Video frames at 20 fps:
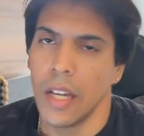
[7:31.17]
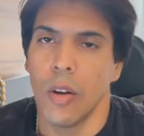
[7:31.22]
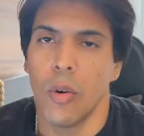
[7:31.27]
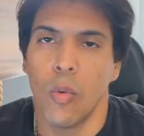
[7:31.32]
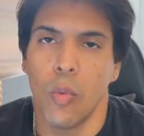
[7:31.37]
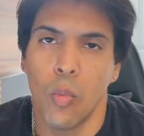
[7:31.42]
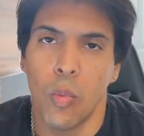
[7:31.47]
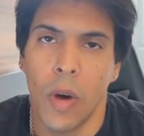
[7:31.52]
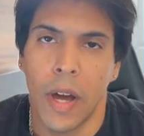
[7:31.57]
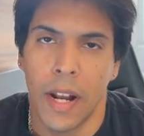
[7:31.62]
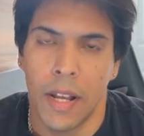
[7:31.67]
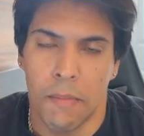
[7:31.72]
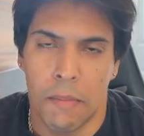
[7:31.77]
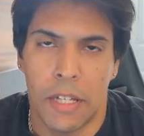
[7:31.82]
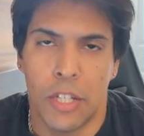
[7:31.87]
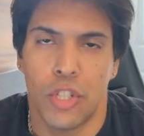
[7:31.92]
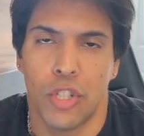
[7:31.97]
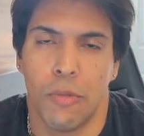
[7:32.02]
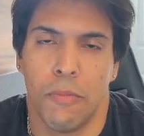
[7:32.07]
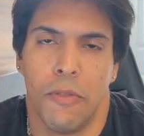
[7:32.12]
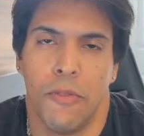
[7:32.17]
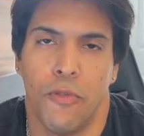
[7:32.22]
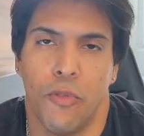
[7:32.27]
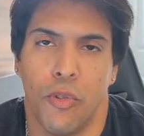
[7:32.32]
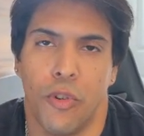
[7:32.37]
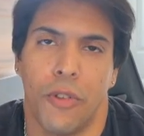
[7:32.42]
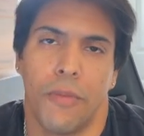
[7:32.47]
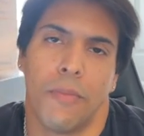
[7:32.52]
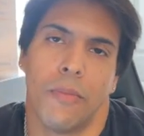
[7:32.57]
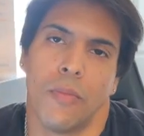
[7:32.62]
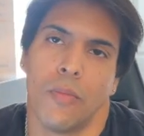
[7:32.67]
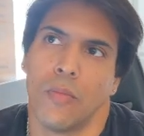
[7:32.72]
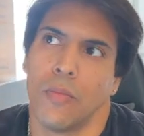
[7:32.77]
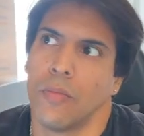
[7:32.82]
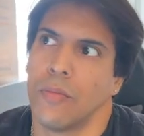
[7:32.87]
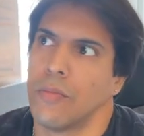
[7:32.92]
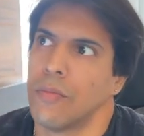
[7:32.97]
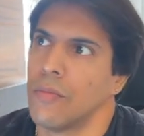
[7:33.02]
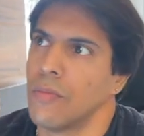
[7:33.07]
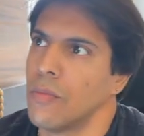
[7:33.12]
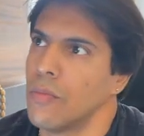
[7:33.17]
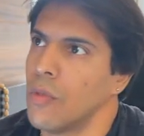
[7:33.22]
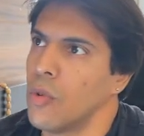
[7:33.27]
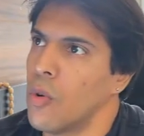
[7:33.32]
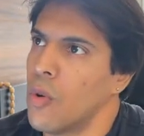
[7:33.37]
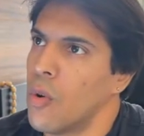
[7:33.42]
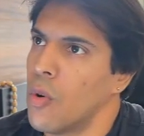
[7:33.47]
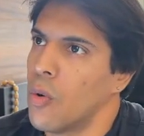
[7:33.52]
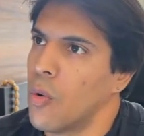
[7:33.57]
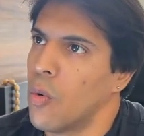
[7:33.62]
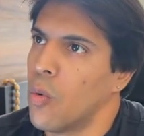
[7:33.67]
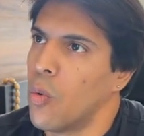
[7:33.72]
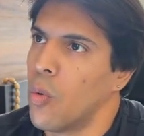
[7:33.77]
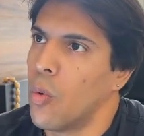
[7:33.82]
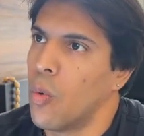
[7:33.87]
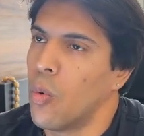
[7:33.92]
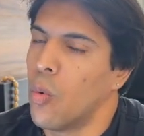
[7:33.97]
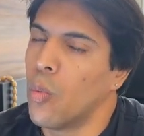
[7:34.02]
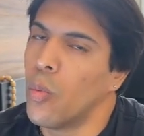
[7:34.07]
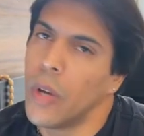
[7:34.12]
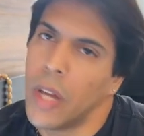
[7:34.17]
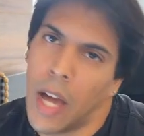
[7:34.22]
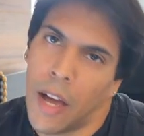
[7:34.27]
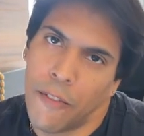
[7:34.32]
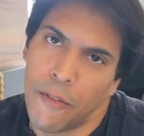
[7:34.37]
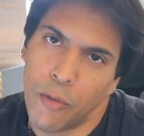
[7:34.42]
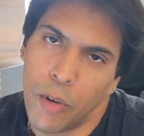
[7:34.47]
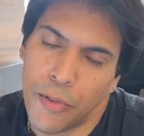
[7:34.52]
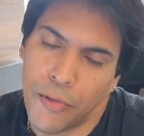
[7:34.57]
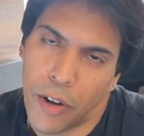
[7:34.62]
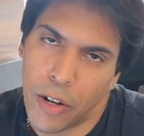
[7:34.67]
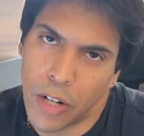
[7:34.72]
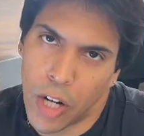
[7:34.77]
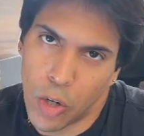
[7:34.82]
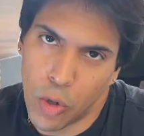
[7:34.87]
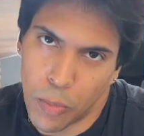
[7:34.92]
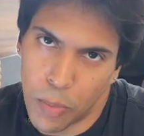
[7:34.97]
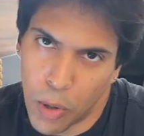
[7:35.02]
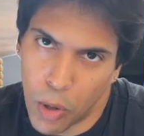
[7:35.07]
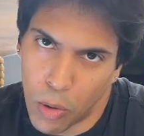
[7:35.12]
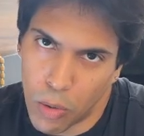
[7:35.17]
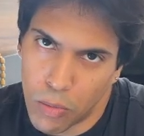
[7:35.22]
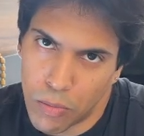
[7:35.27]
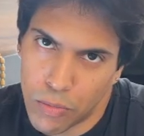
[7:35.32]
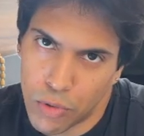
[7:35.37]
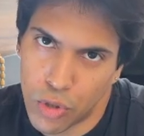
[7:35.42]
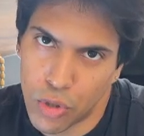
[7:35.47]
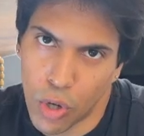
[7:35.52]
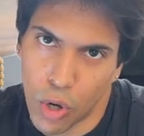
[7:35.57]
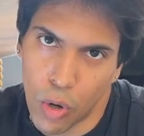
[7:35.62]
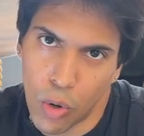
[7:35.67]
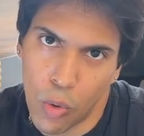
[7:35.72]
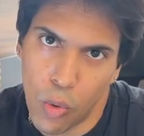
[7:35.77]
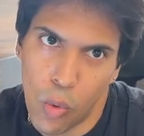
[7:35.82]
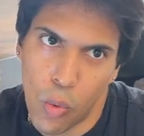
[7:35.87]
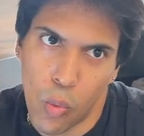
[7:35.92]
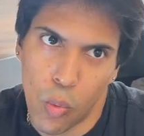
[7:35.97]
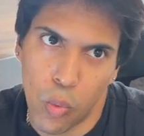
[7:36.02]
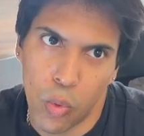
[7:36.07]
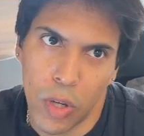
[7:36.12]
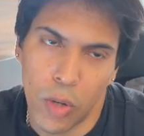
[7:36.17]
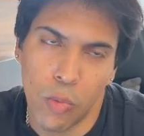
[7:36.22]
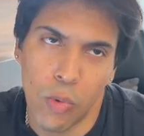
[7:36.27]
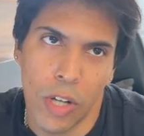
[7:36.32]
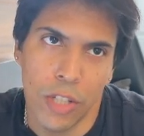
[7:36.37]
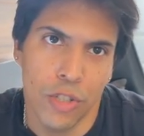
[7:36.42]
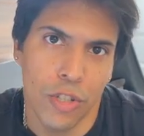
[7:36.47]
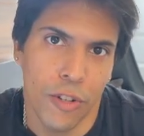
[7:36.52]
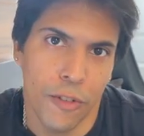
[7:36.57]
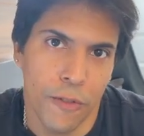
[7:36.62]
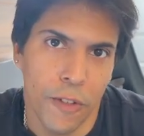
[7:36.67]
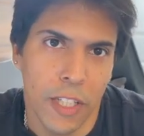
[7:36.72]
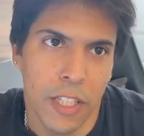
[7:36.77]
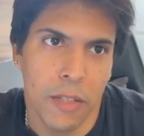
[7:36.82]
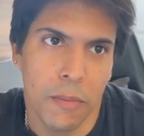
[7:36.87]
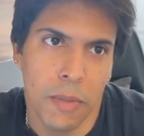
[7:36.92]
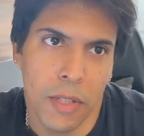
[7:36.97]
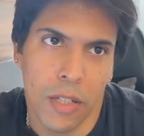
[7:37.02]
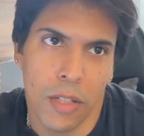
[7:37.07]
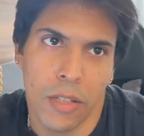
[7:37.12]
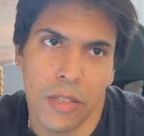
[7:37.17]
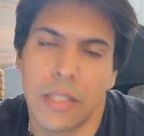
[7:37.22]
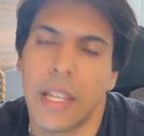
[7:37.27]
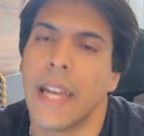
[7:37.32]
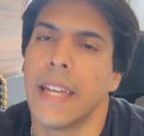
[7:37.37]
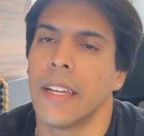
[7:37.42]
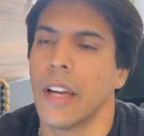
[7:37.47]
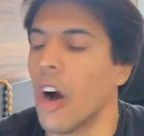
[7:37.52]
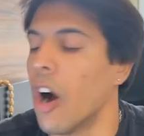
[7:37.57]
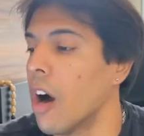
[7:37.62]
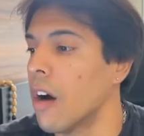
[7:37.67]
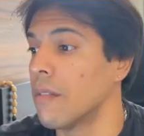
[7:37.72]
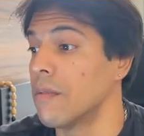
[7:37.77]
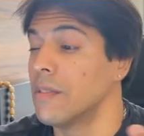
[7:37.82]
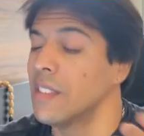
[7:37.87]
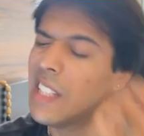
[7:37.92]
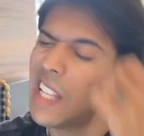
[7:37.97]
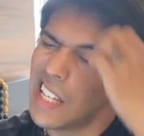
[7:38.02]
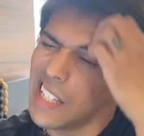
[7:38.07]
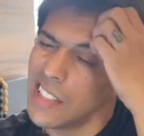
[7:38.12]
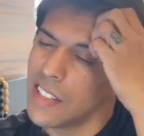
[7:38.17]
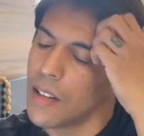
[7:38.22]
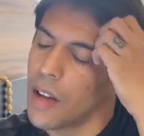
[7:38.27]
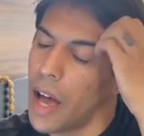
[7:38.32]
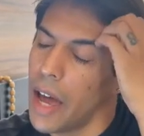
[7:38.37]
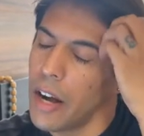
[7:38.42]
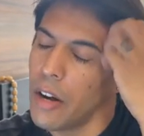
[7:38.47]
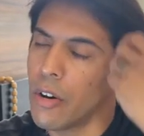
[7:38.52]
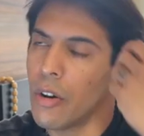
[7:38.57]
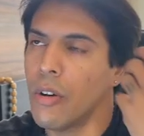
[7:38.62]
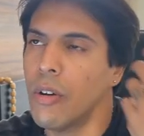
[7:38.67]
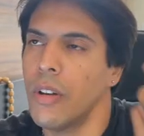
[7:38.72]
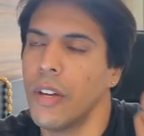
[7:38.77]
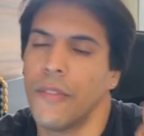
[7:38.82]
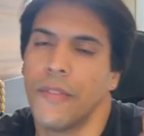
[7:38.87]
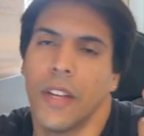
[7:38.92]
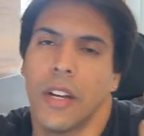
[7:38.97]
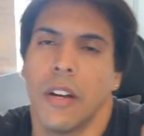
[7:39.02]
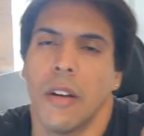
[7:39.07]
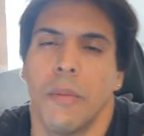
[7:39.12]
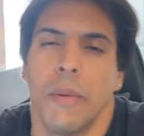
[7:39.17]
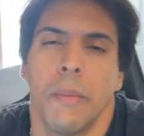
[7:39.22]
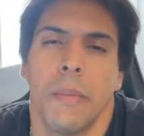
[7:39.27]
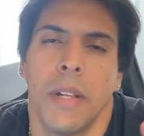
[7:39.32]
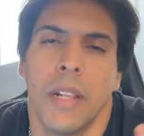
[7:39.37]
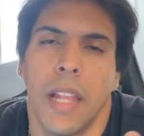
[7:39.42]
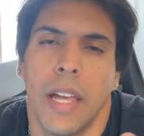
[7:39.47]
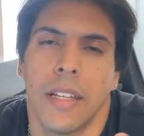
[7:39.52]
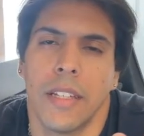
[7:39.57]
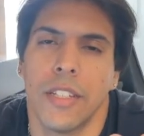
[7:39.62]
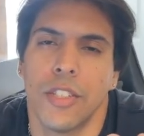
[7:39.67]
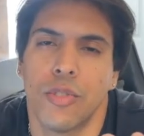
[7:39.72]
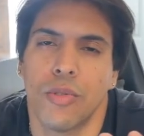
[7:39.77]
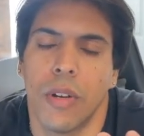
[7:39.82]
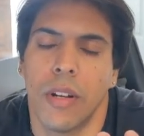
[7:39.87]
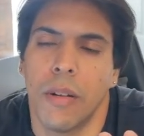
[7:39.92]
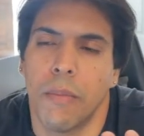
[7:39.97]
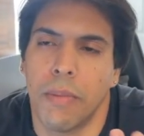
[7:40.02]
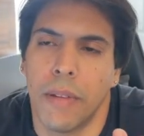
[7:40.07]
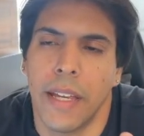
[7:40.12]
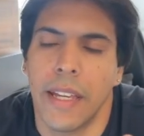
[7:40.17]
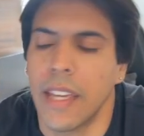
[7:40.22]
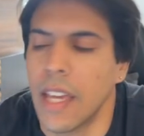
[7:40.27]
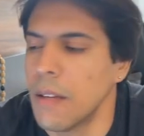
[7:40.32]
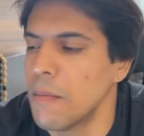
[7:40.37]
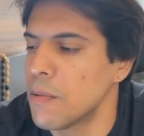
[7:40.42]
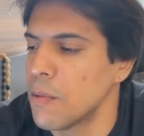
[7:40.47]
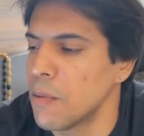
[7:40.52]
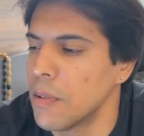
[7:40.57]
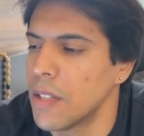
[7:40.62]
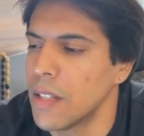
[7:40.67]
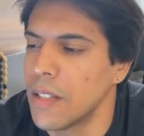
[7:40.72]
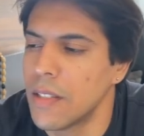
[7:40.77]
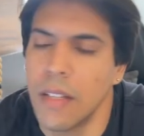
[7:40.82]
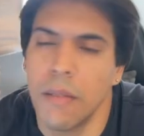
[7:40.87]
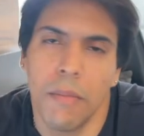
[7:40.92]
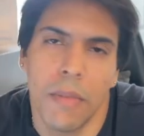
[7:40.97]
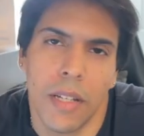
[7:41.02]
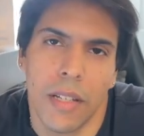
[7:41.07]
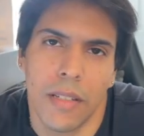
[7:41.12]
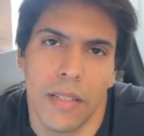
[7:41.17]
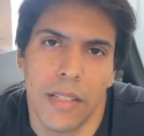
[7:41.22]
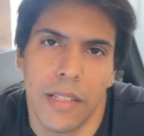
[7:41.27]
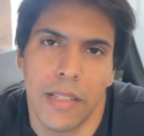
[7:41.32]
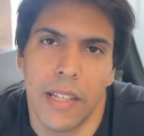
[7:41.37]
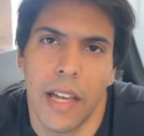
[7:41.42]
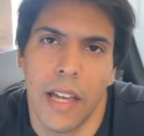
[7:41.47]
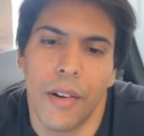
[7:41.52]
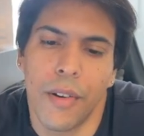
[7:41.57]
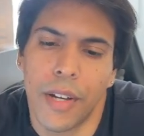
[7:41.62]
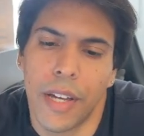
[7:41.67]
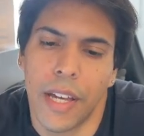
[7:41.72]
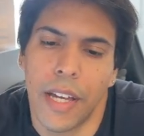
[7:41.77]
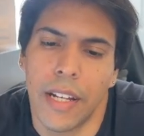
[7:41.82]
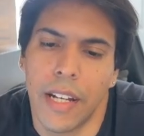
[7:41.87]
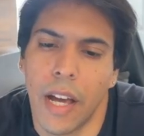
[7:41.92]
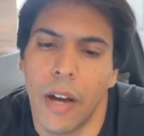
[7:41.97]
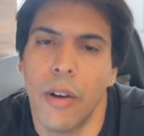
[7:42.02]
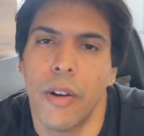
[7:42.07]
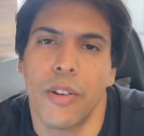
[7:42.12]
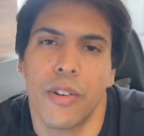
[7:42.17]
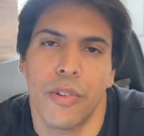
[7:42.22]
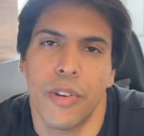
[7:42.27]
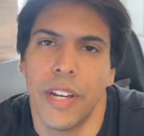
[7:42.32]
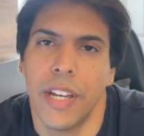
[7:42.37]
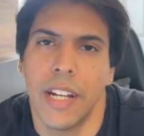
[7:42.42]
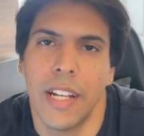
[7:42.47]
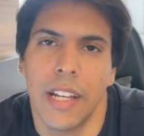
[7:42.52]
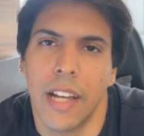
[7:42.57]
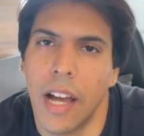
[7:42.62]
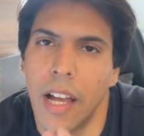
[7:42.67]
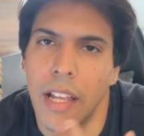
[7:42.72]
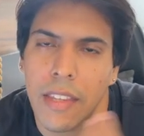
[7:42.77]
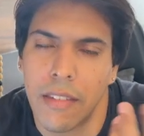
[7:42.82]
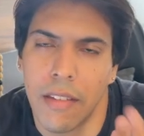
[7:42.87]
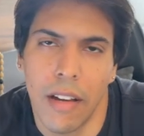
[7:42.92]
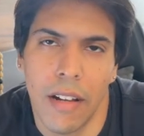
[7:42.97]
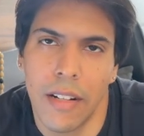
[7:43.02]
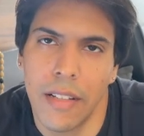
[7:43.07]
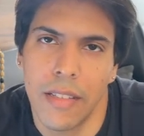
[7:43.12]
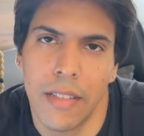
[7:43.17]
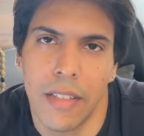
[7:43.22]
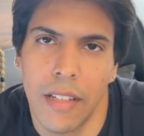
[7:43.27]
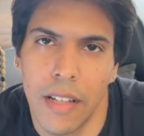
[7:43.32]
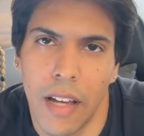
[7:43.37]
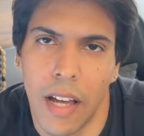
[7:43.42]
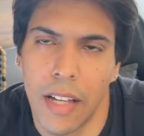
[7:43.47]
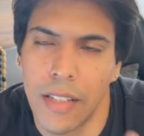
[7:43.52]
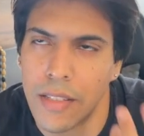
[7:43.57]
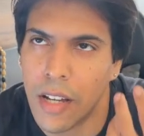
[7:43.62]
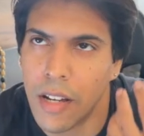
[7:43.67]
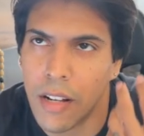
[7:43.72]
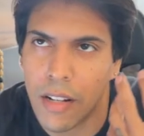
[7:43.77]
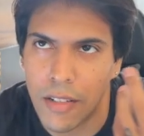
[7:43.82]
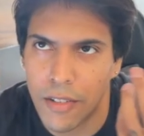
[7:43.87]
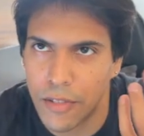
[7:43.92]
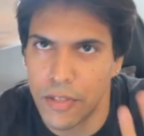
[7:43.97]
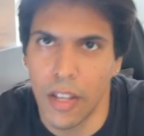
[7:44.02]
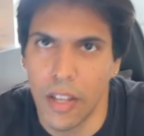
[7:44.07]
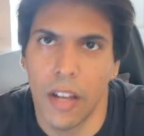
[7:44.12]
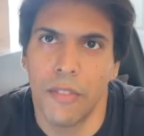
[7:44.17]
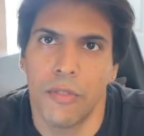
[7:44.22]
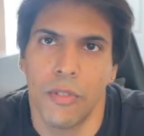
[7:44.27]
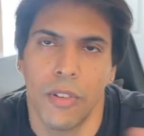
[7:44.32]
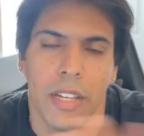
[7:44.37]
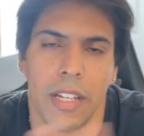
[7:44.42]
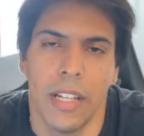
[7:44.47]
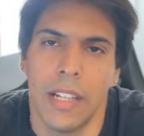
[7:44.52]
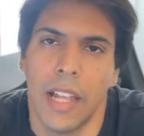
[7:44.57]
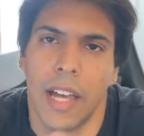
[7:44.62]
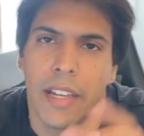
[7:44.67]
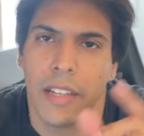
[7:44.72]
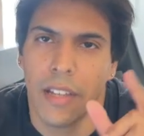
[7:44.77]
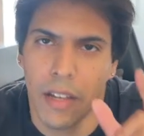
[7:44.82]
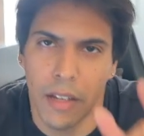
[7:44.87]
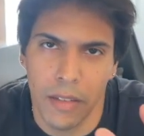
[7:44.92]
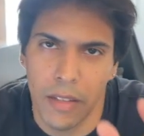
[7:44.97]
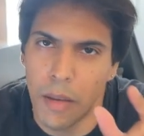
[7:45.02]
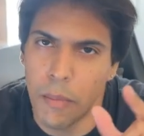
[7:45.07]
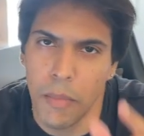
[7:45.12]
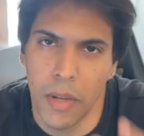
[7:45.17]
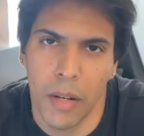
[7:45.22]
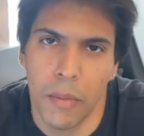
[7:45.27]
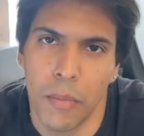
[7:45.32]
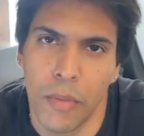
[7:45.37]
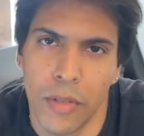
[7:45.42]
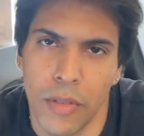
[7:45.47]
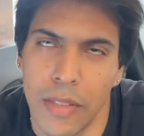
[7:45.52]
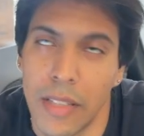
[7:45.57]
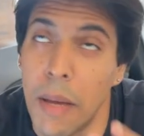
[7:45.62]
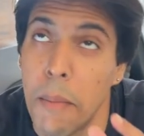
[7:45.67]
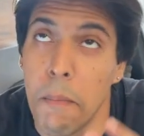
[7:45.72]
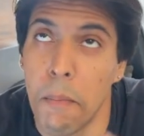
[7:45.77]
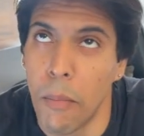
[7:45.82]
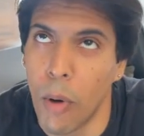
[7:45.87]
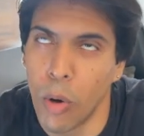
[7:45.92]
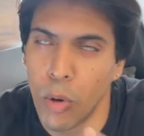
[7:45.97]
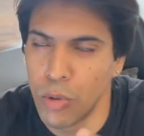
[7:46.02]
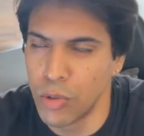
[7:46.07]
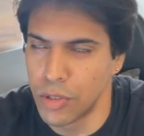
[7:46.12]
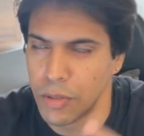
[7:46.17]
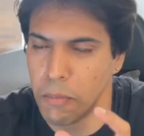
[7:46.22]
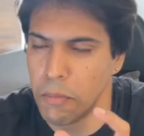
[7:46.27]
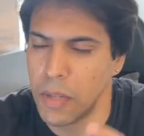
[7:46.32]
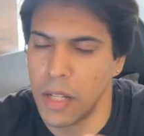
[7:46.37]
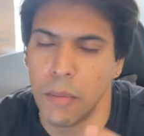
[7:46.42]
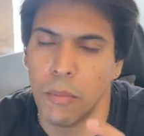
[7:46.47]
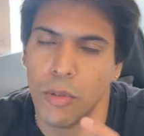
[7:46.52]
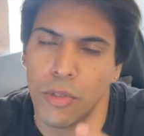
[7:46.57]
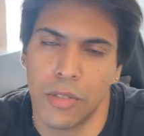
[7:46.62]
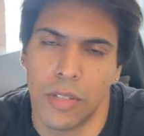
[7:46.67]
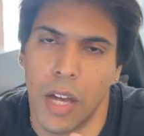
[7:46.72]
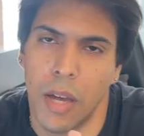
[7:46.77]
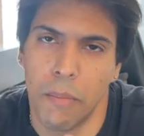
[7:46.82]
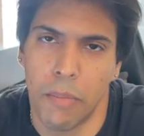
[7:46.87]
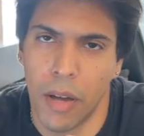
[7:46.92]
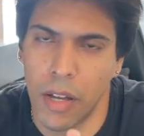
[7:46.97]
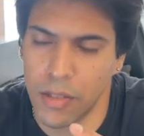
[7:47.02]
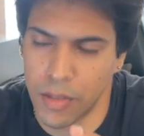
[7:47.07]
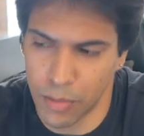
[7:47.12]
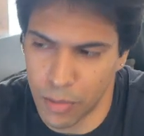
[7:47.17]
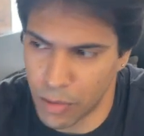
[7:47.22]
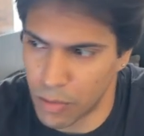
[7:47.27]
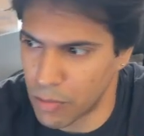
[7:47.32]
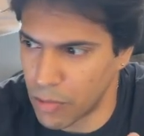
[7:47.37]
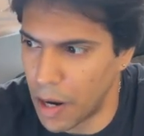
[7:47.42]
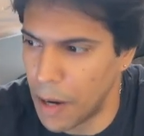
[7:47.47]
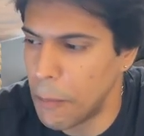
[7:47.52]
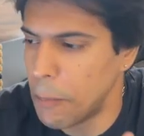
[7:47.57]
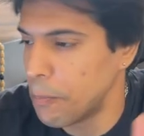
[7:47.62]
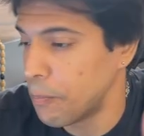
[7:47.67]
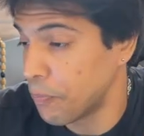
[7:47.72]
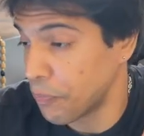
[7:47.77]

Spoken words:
What I mentioned before. We found a loophole, so we want you to fix it because like I don't know if the government like is trying to play games with this thing because it's like, okay, now I'm creating a ton of stuff in like the most minimal time possible, right?